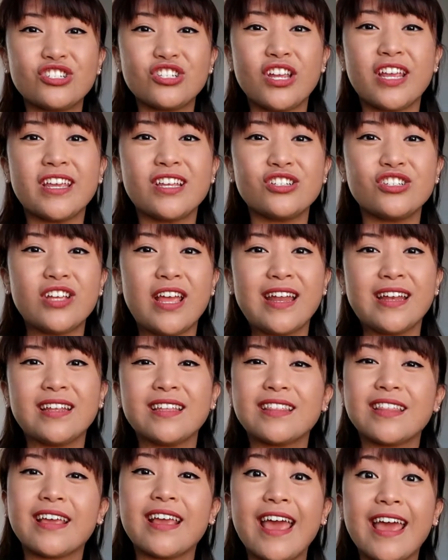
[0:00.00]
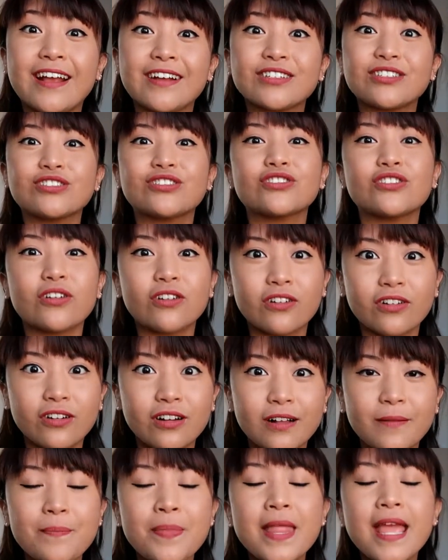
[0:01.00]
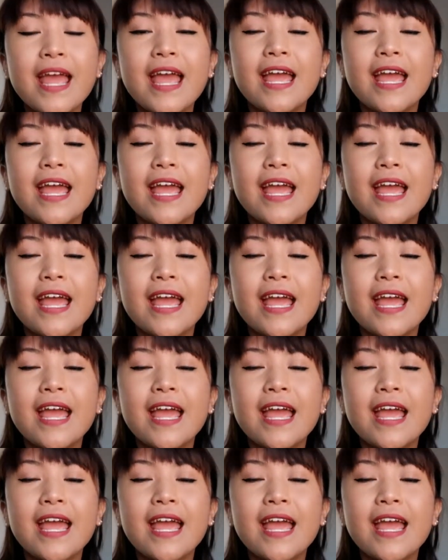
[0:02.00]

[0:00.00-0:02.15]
change anything external.